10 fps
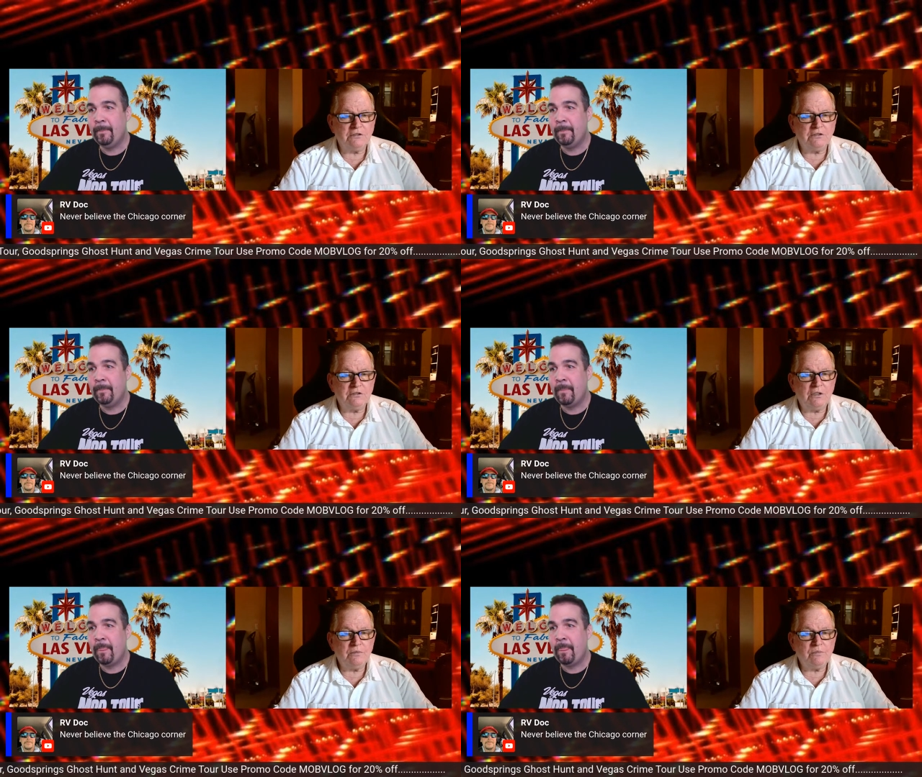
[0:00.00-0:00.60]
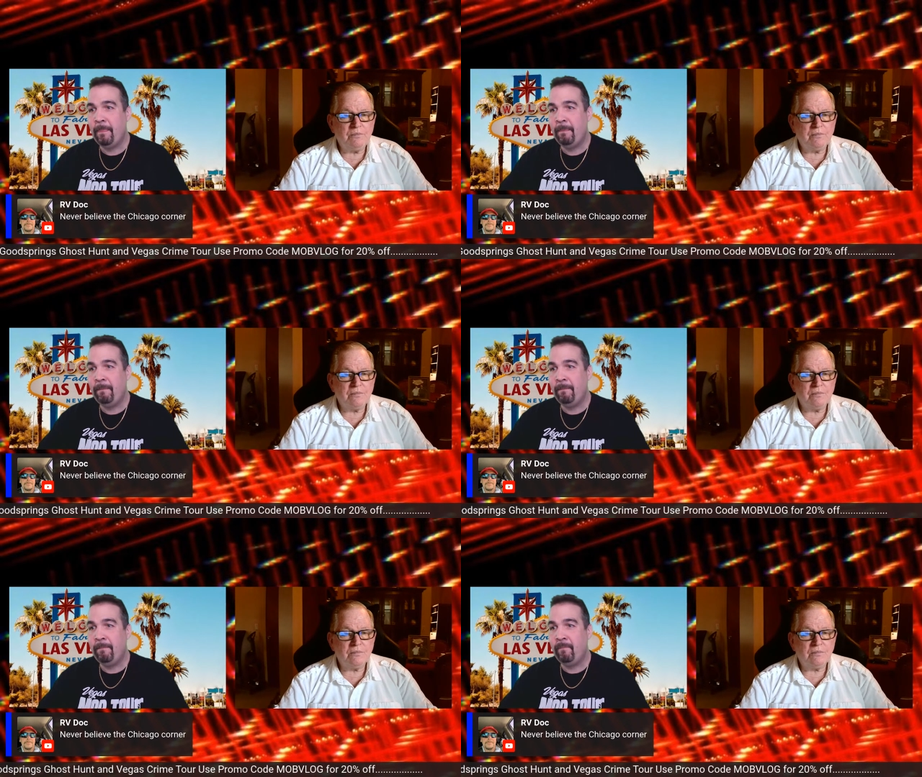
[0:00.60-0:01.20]

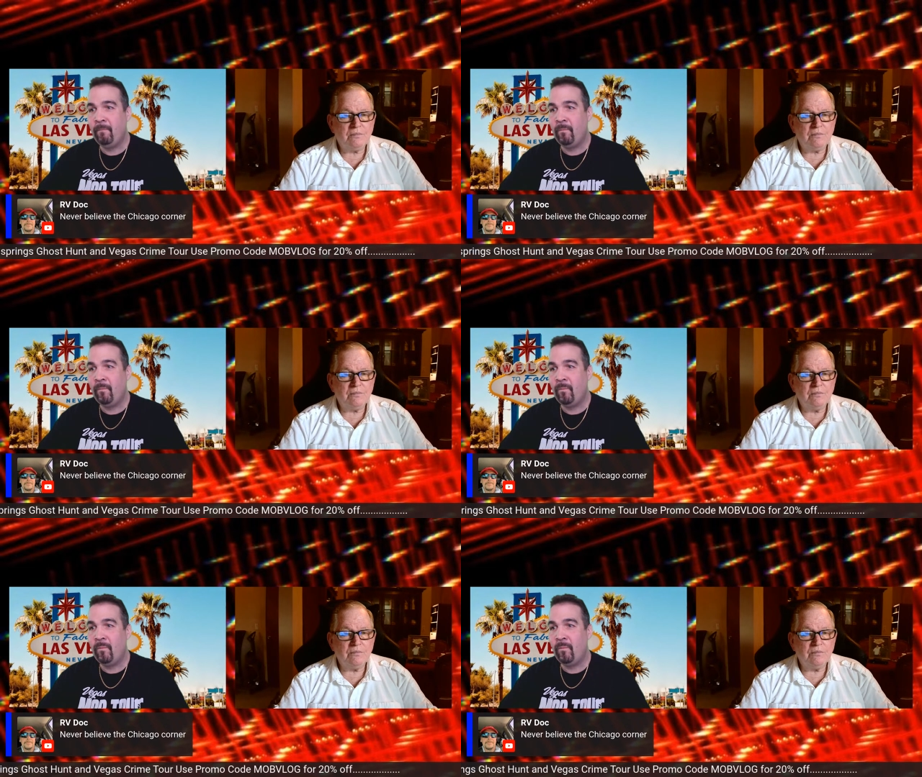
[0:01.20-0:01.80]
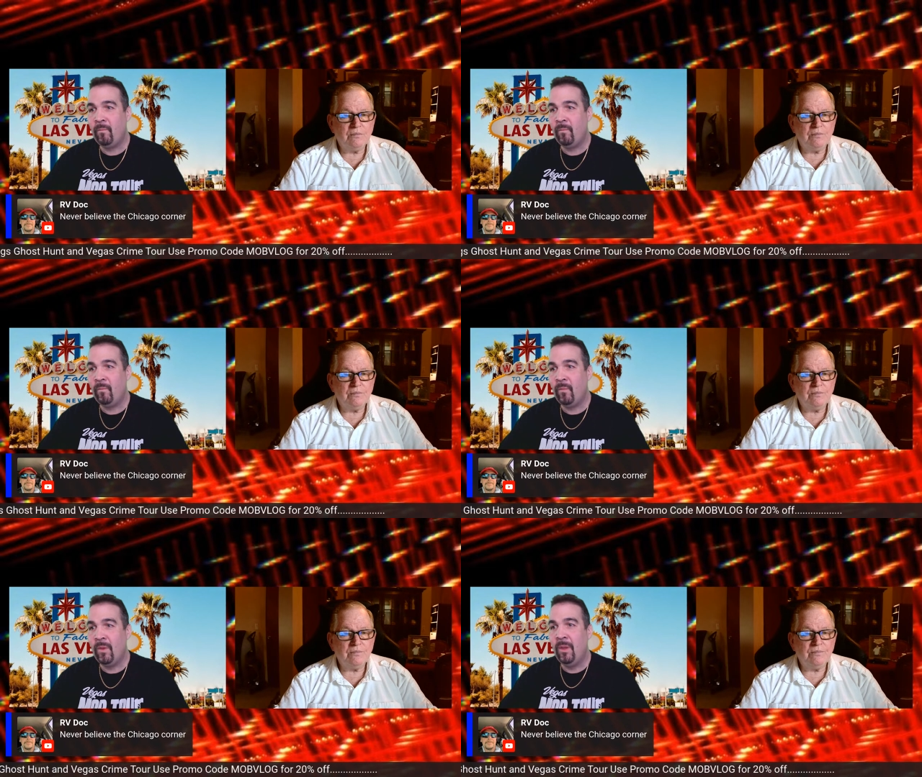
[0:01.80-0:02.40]
(no one is talking)